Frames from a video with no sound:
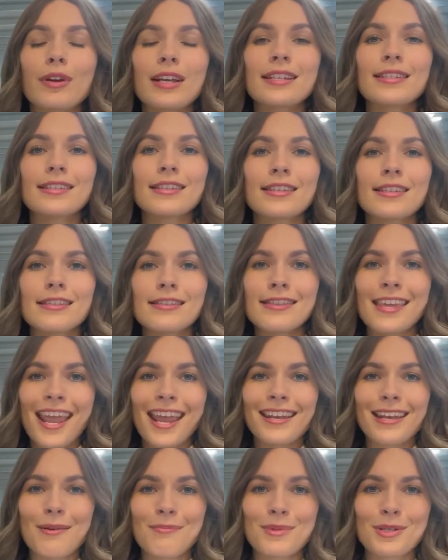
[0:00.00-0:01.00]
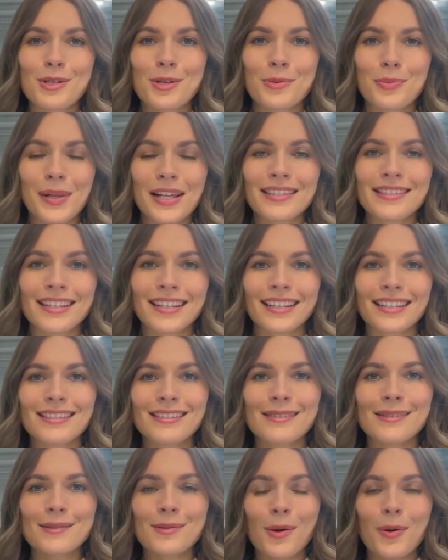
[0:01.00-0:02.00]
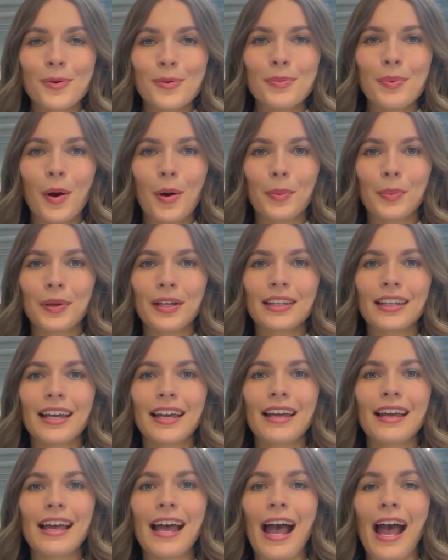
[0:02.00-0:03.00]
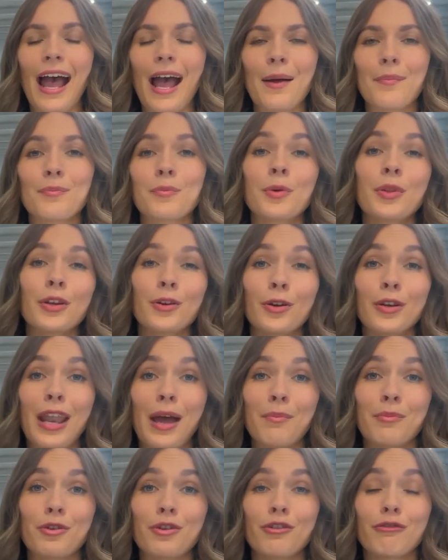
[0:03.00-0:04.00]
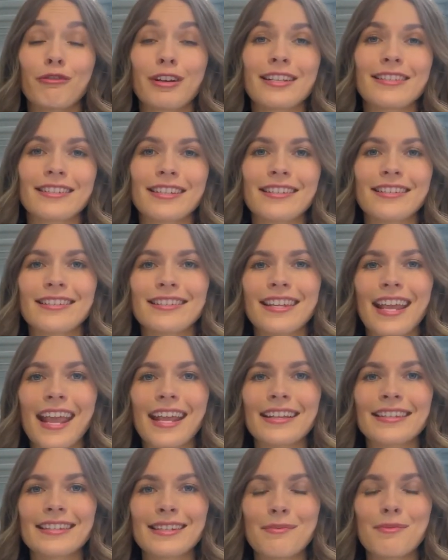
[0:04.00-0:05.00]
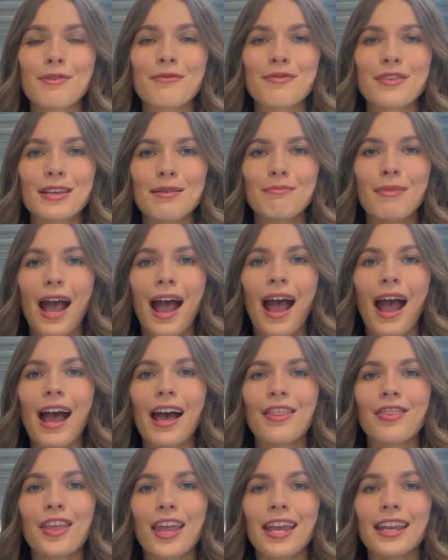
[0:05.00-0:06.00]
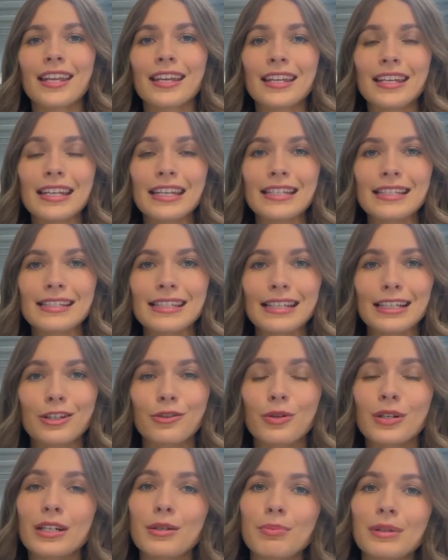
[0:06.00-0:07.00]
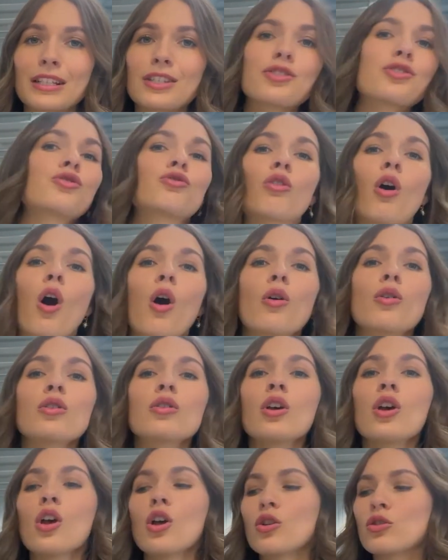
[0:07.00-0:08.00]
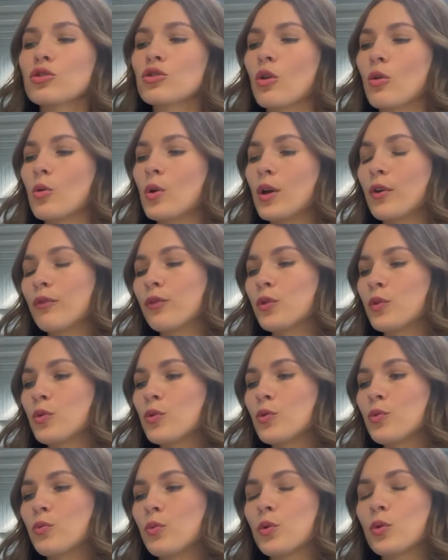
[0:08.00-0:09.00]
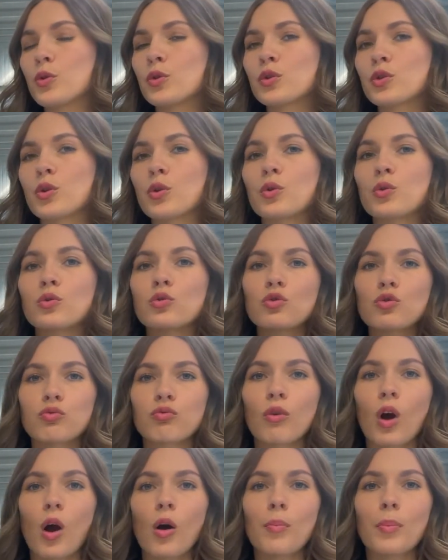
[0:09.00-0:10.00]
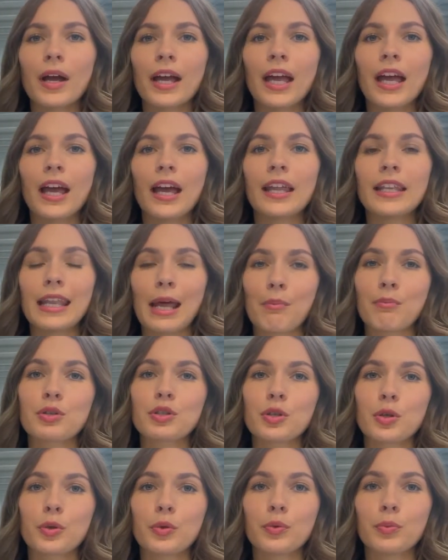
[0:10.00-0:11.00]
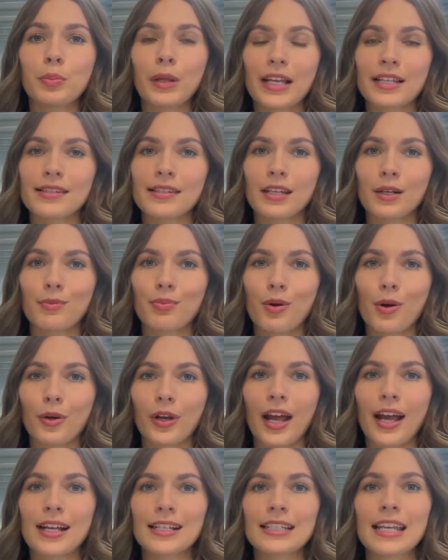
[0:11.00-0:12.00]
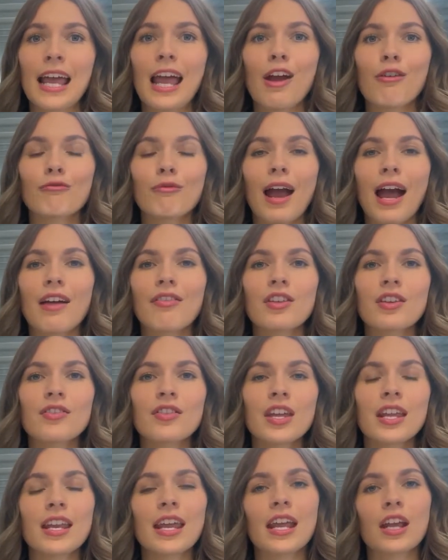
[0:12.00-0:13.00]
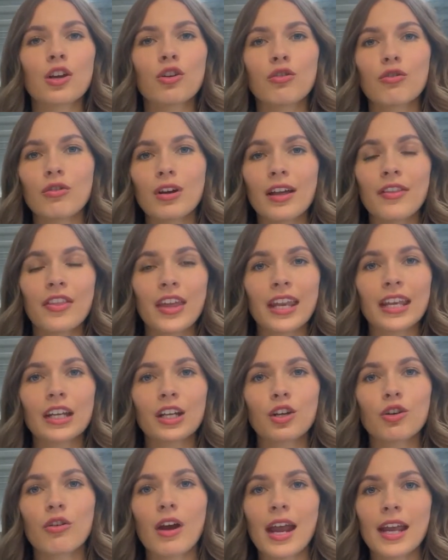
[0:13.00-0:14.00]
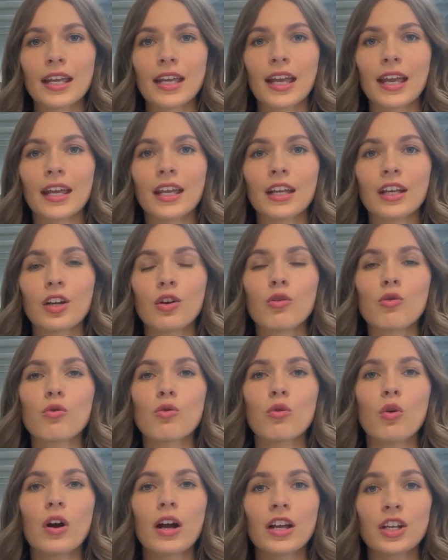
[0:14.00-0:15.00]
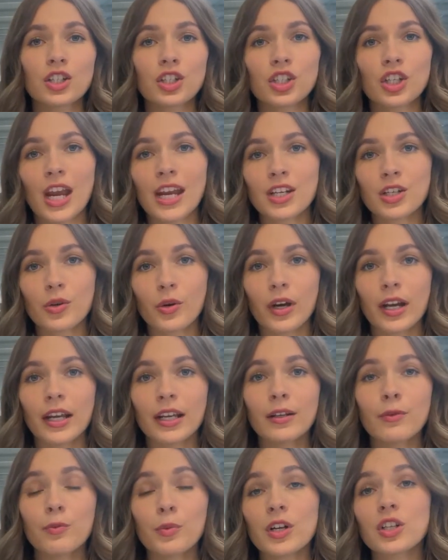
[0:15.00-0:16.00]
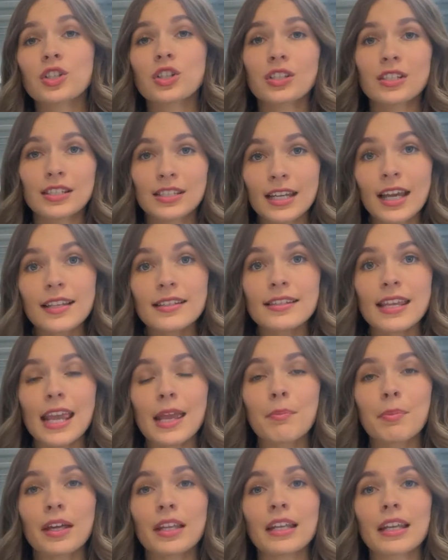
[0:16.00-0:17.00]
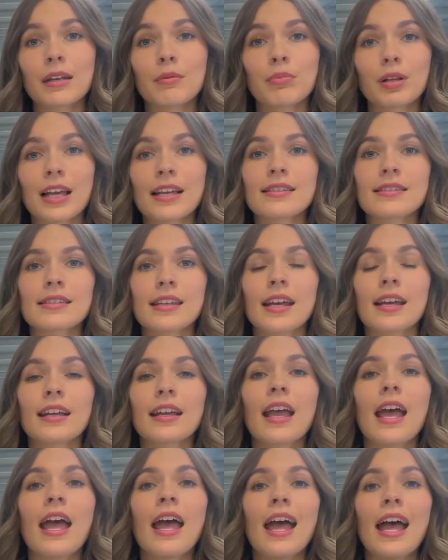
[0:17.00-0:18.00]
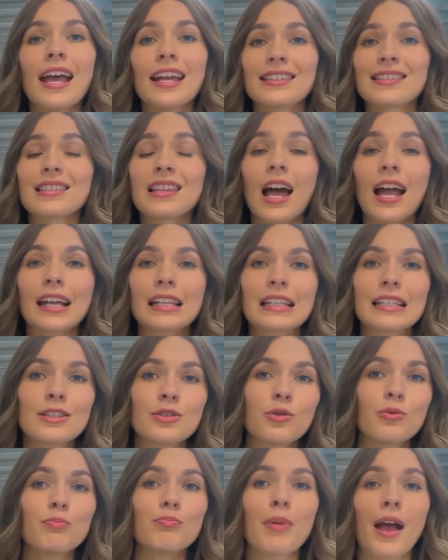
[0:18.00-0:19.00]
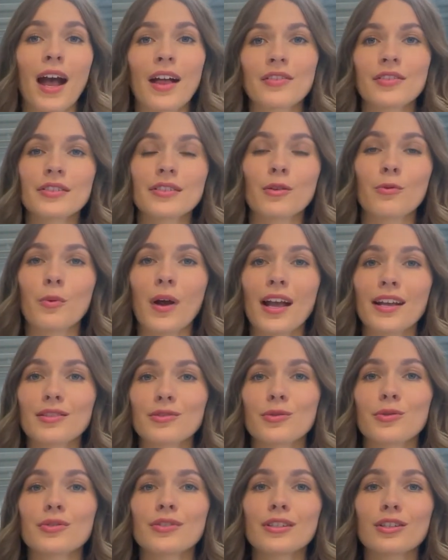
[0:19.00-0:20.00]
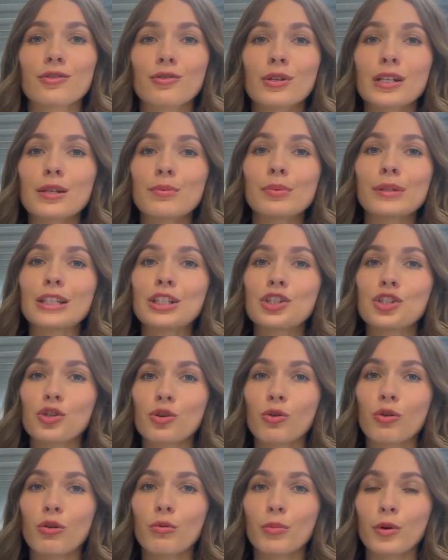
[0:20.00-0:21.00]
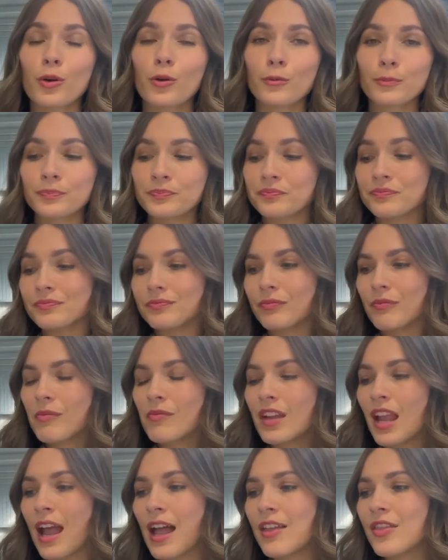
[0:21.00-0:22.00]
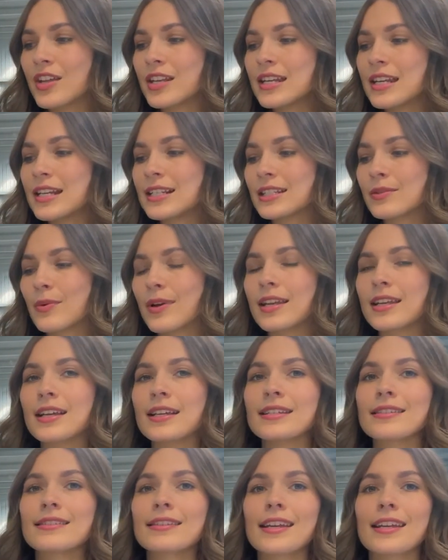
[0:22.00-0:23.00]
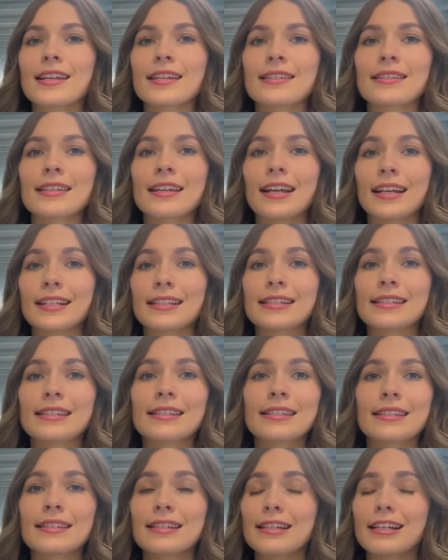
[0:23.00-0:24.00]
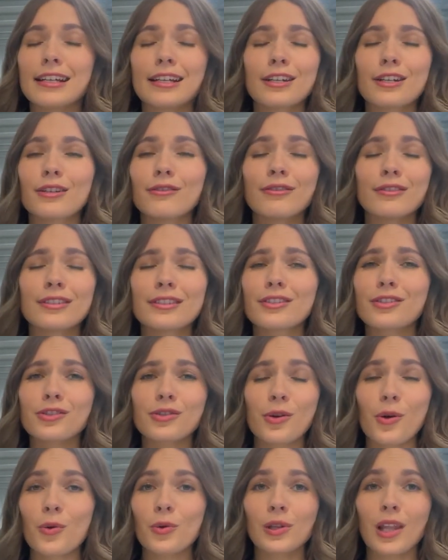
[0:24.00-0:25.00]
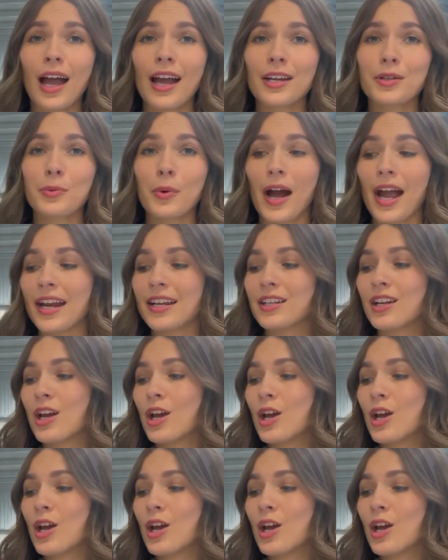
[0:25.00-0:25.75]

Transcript: reason that number two plastic is so popular, um, well there are a number of reasons, and some of them are that it is incredibly strong. So if you were to drop a number two plastic product, rather than it, than it cracking or shattering, which does happen in plastic, it's likely to bounce away, so it's incredibly durable. Uh, the next one is that it's, it's so lightweight.